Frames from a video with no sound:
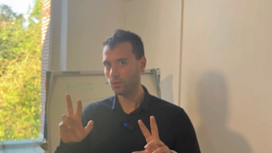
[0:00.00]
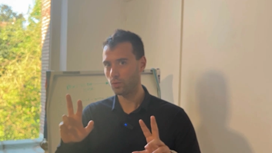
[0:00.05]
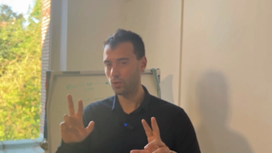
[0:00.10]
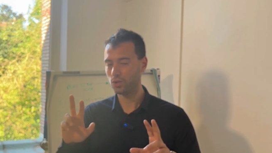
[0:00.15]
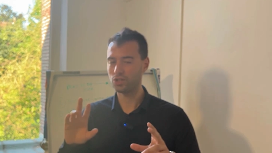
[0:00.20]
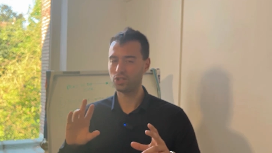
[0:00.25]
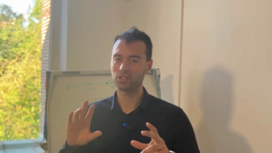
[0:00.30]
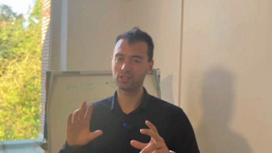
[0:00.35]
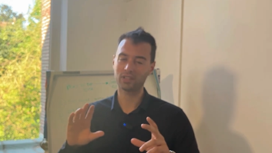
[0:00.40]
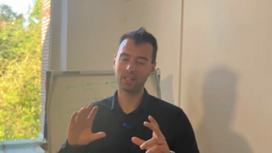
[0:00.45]

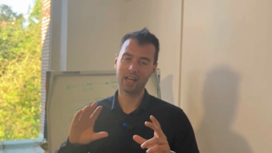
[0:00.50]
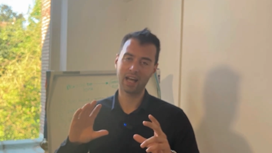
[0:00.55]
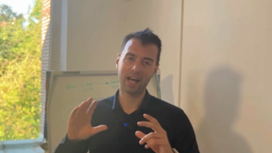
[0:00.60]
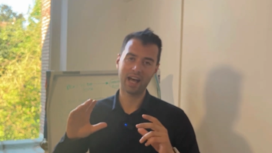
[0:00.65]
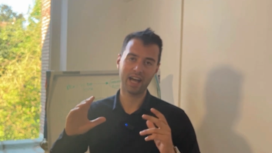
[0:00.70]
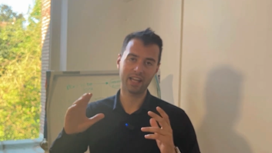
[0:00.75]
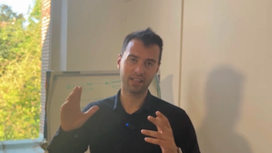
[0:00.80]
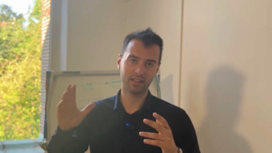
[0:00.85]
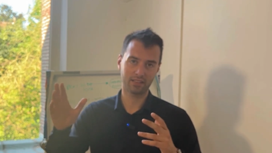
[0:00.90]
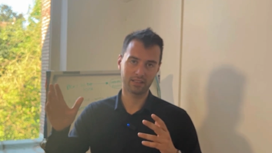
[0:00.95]
which is
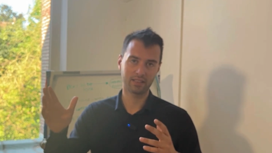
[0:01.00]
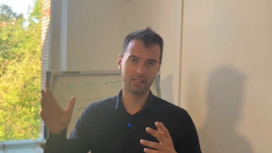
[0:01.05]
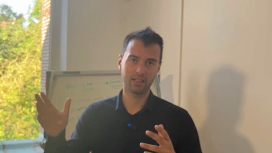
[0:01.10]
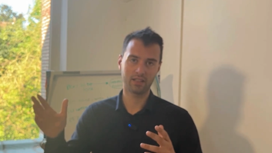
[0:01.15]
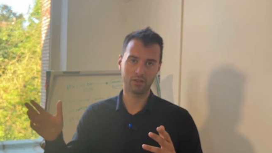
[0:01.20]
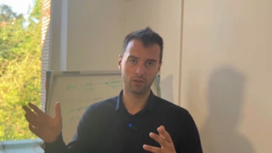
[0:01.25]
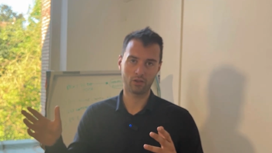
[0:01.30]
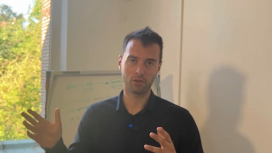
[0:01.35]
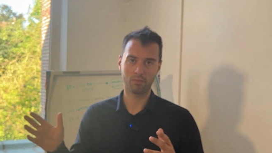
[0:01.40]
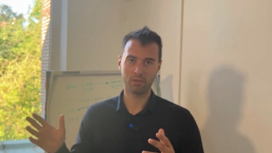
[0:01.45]
higher than
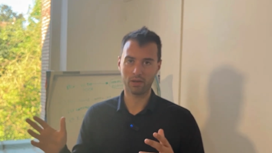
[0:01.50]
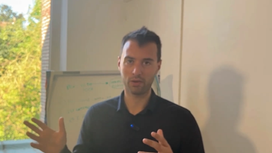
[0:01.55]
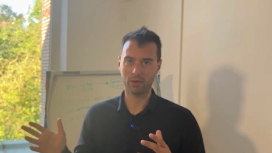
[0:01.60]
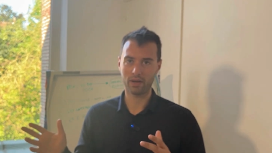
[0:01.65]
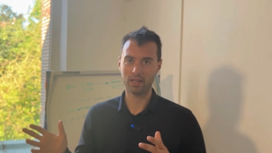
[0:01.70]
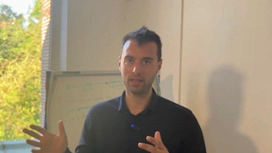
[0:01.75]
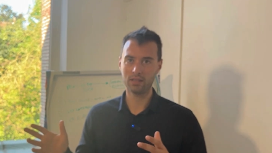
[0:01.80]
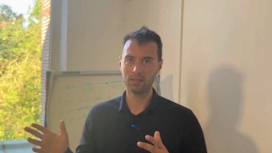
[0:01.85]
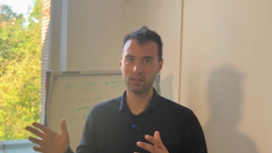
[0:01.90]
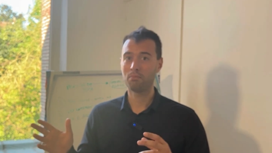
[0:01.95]
a normal
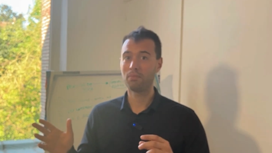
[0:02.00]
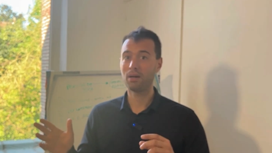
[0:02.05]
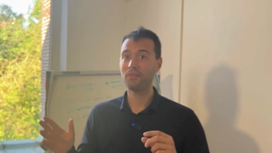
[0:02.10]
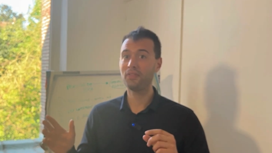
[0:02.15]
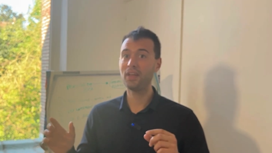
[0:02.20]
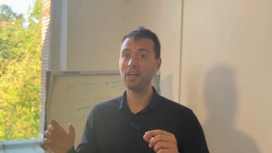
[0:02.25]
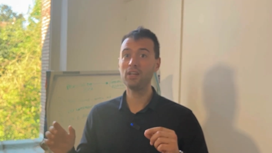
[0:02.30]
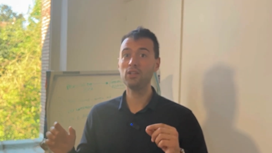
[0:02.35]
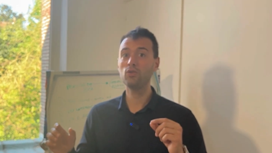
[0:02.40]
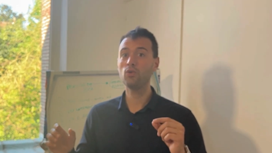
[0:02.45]
rent, but
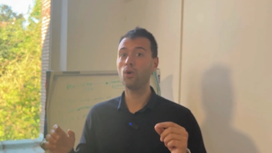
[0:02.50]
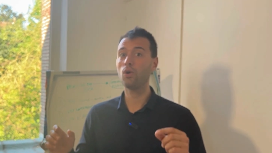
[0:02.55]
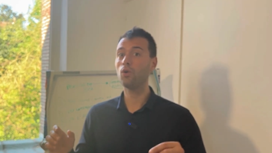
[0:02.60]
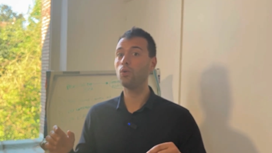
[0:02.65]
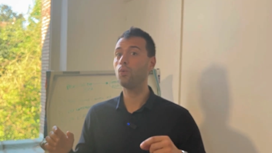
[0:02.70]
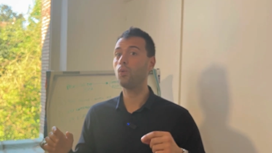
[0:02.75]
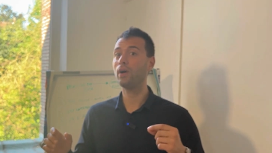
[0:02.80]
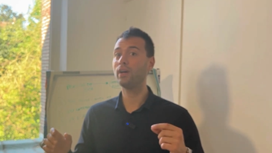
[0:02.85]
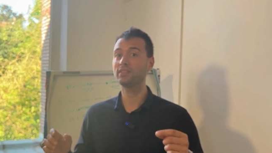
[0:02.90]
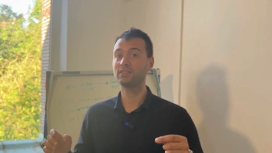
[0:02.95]
then you
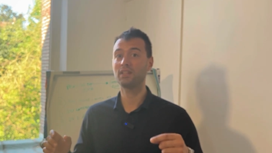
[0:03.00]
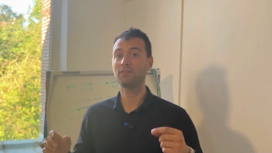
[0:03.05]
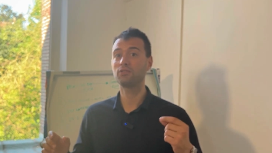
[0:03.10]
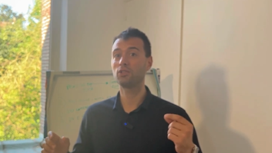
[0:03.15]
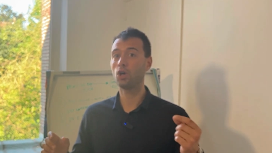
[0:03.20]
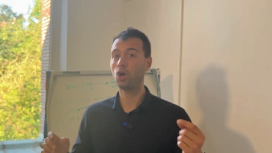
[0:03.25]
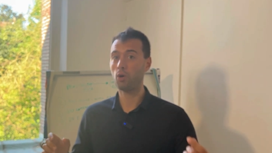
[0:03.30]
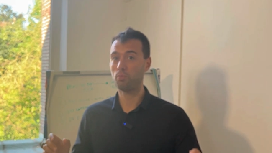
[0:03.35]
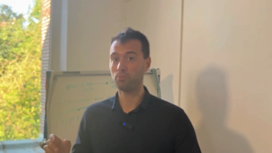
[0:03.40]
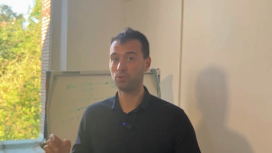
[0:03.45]
always have
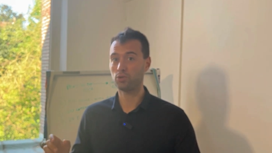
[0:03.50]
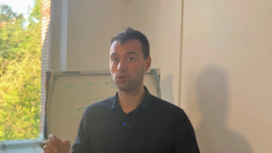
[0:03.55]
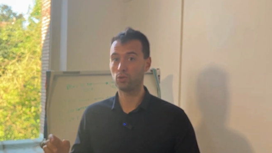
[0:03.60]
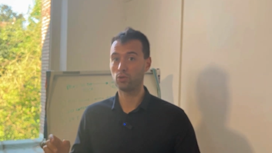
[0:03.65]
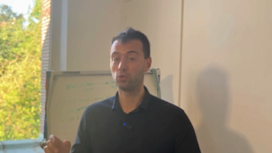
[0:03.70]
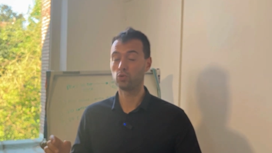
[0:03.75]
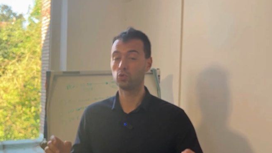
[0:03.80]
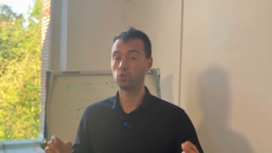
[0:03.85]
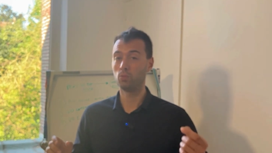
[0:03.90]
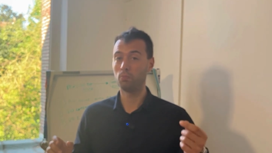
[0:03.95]
the
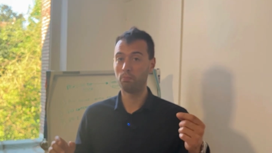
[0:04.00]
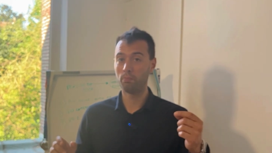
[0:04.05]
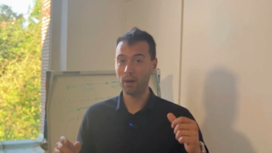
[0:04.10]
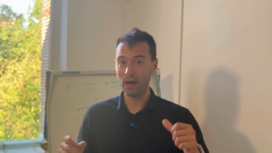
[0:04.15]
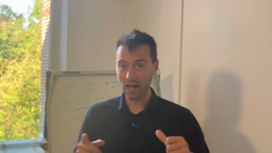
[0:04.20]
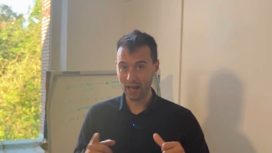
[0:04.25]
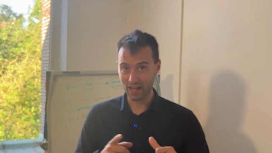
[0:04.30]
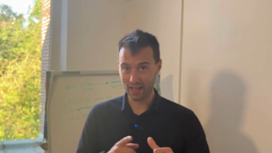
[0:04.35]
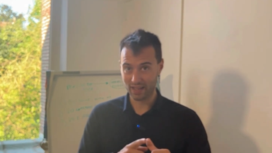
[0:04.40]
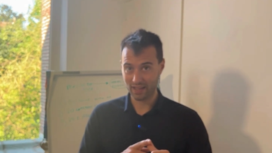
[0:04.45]
option to
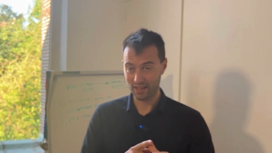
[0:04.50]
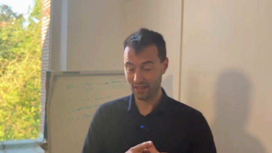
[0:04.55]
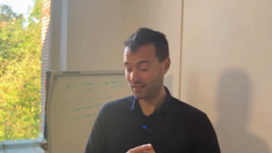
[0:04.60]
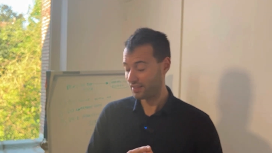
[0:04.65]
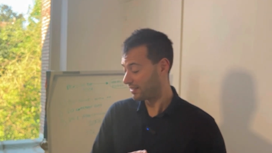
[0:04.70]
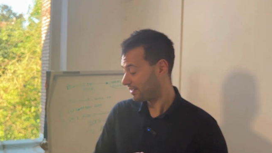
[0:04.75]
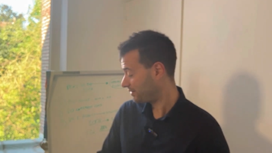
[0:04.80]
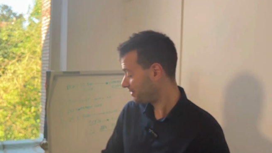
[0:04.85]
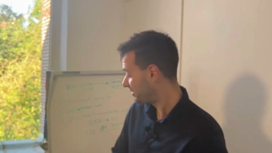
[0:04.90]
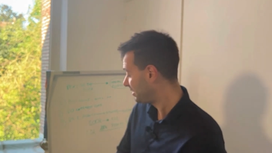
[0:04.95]
buy,
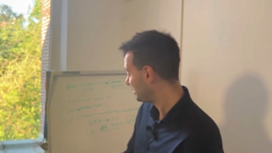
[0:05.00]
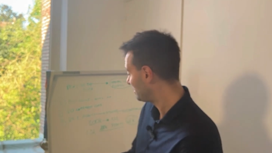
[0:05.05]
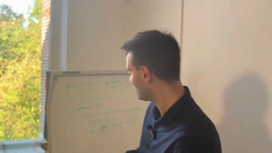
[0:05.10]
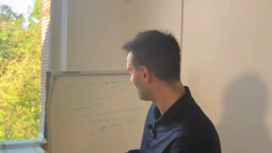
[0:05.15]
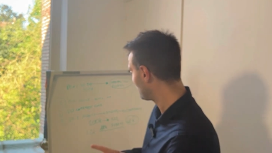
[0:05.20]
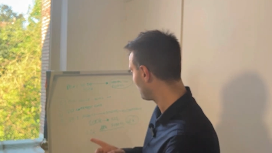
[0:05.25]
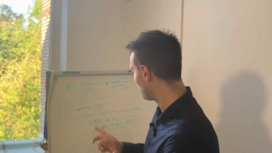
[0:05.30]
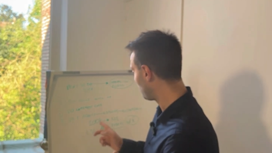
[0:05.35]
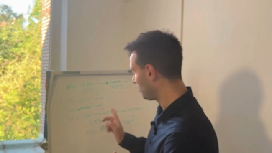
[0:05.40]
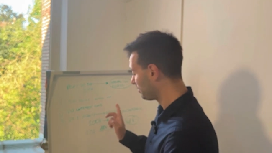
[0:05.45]
and this
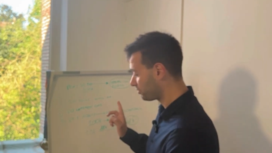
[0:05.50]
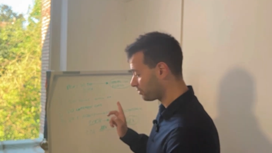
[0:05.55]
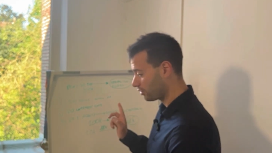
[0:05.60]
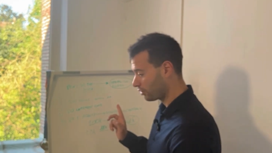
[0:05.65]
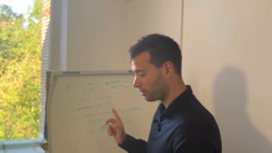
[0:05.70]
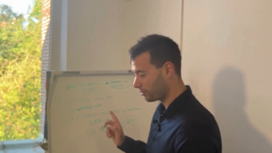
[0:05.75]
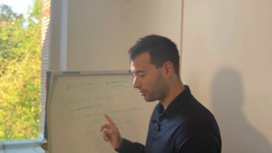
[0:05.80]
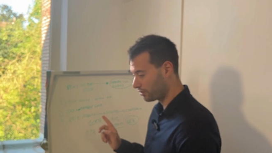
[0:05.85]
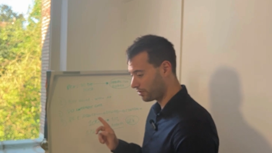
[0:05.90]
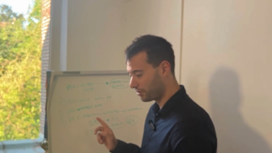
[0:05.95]
is also
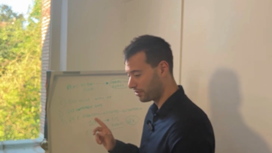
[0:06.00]
another